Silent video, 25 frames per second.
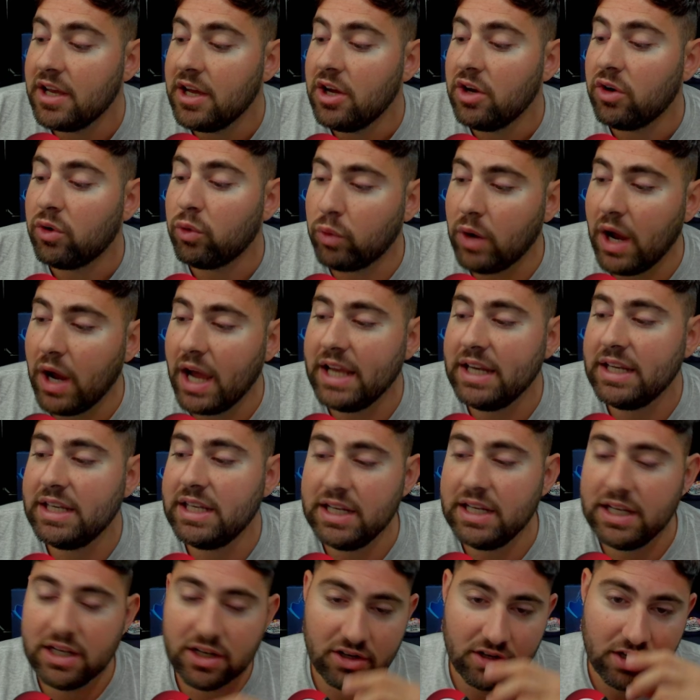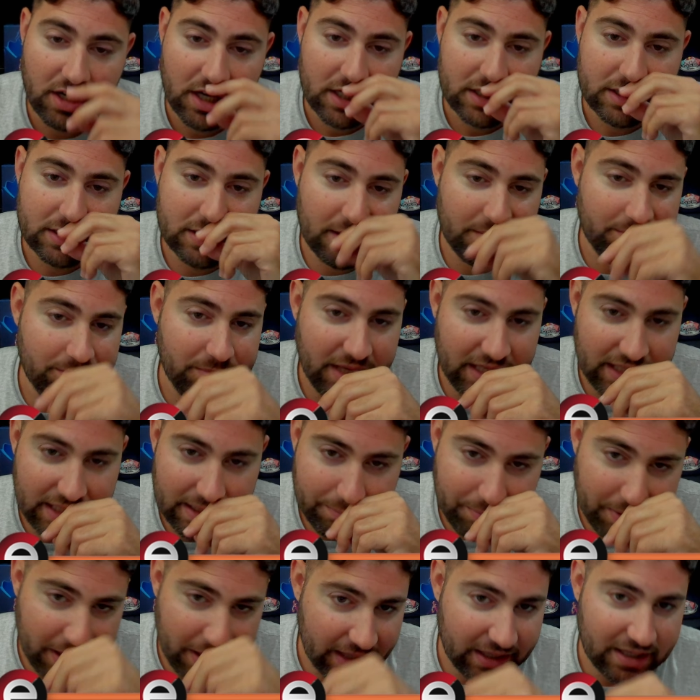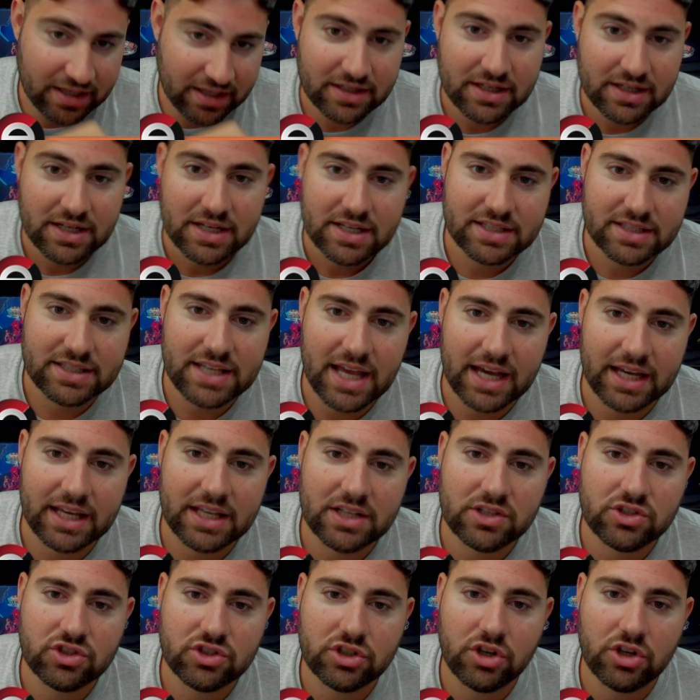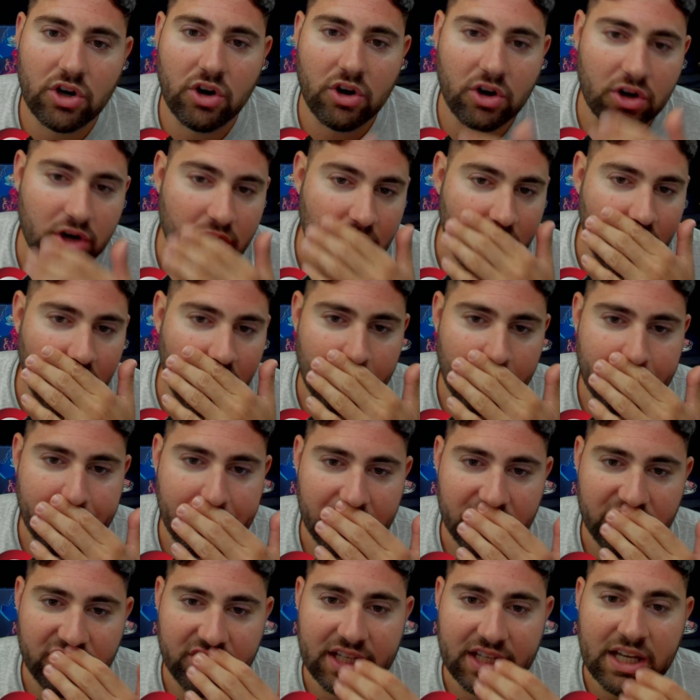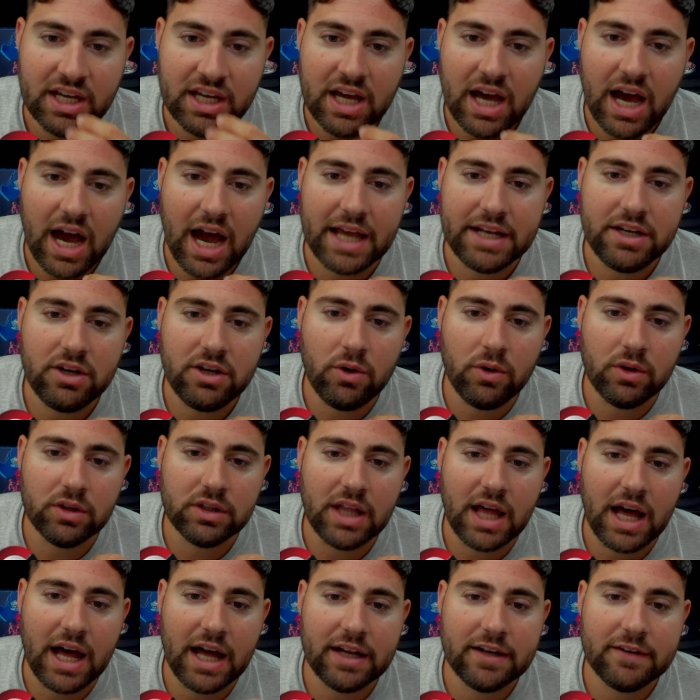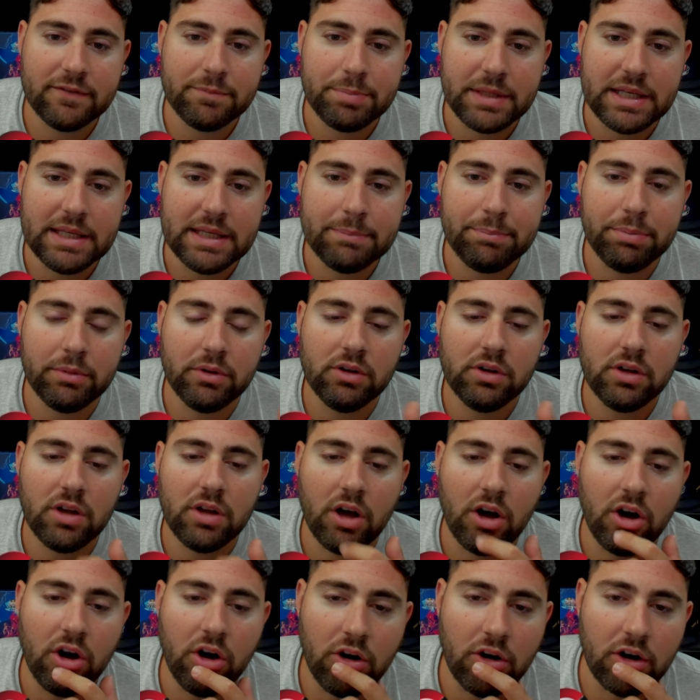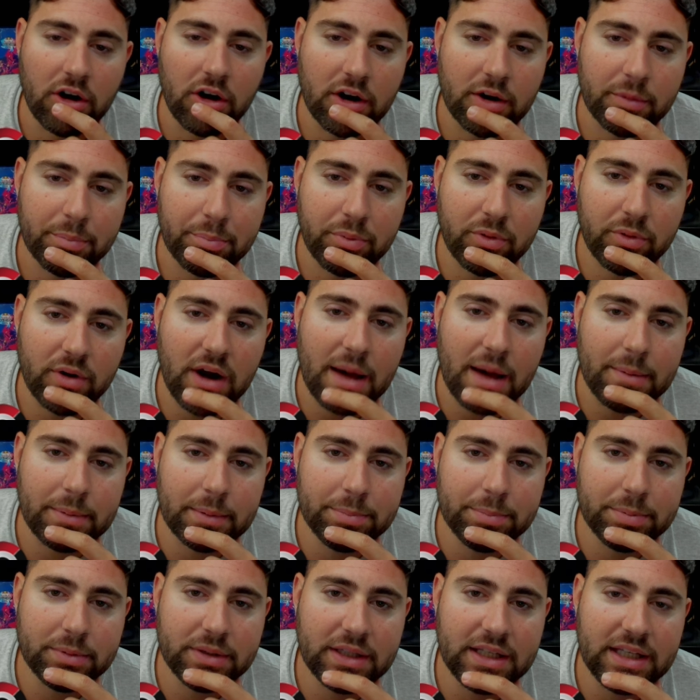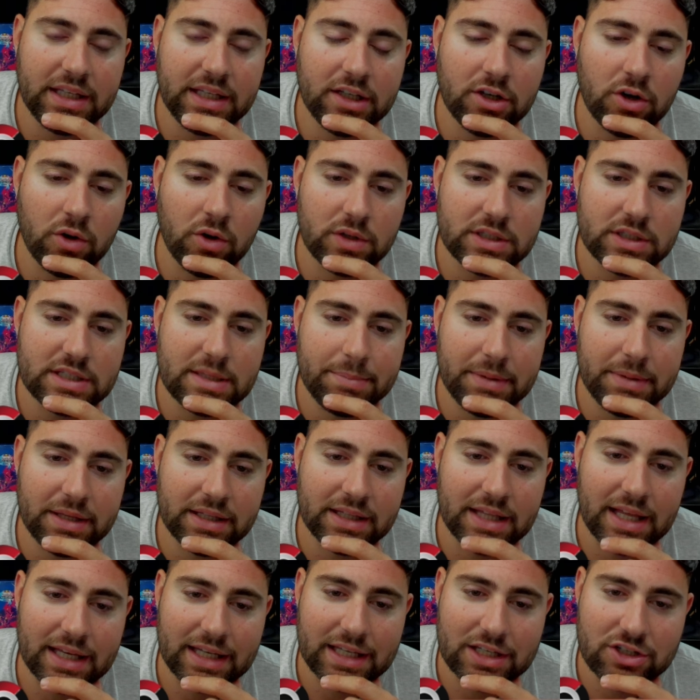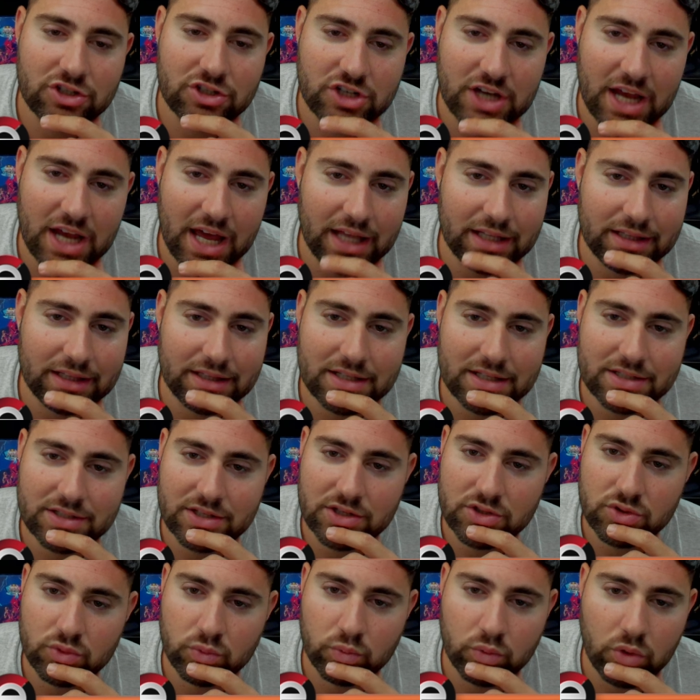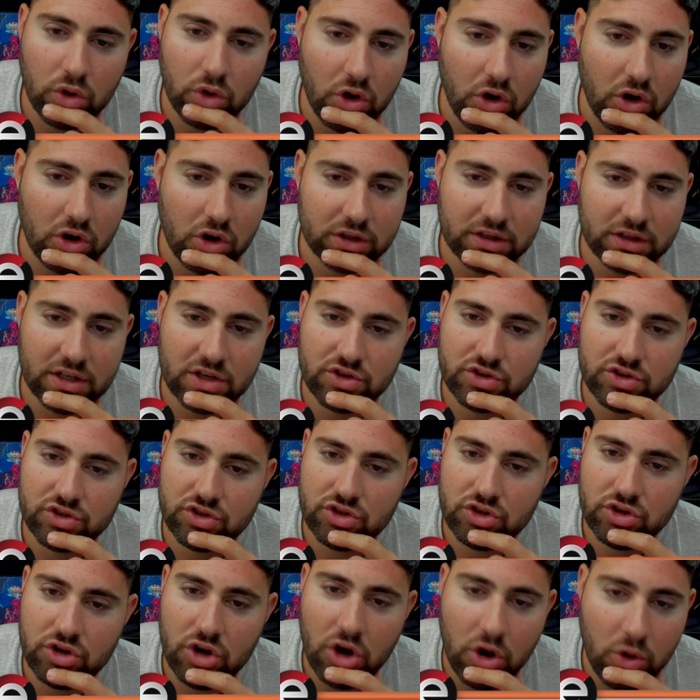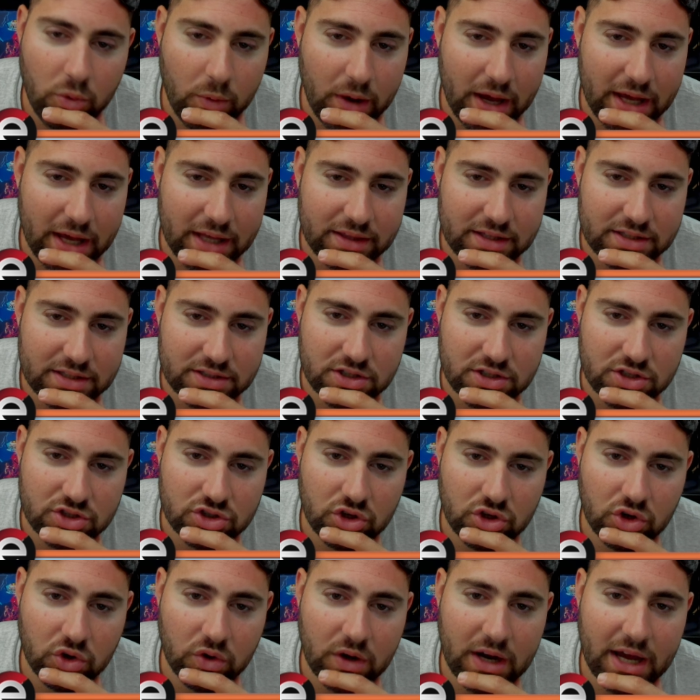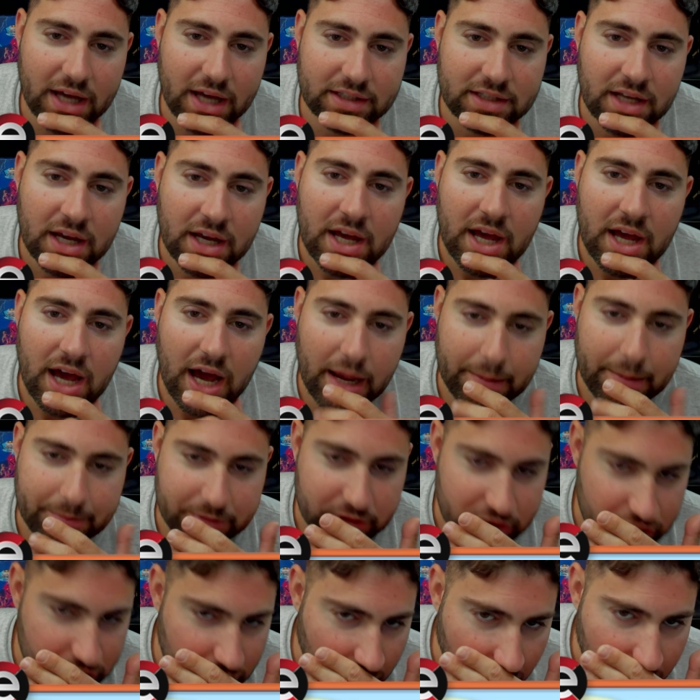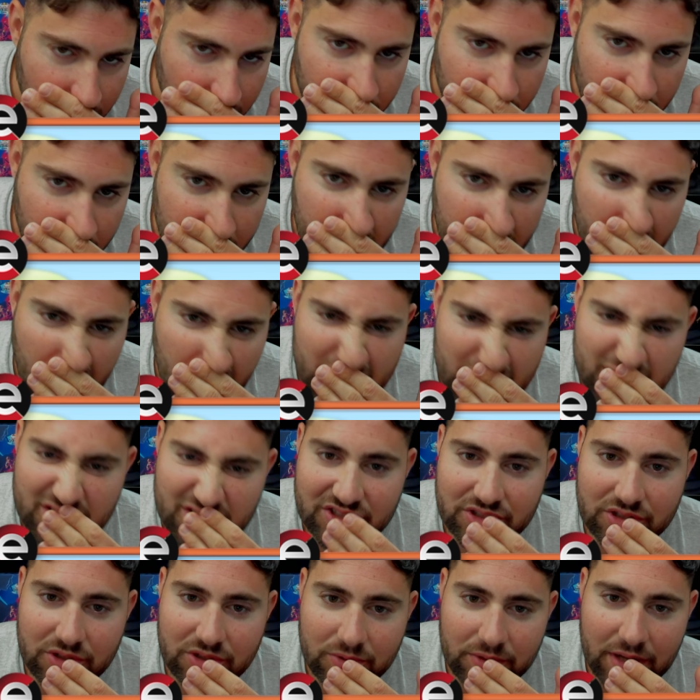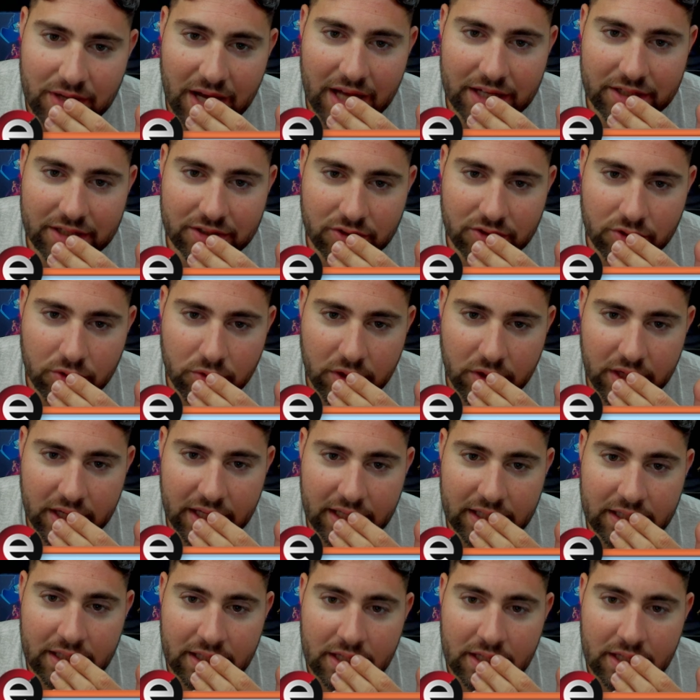right here, the Mini P.E.K.K.A. second star ability. I know a lot of people are probably going to be like, Enchatin, this is wrong. There's no way this is correct. I'm sorry. I just do not agree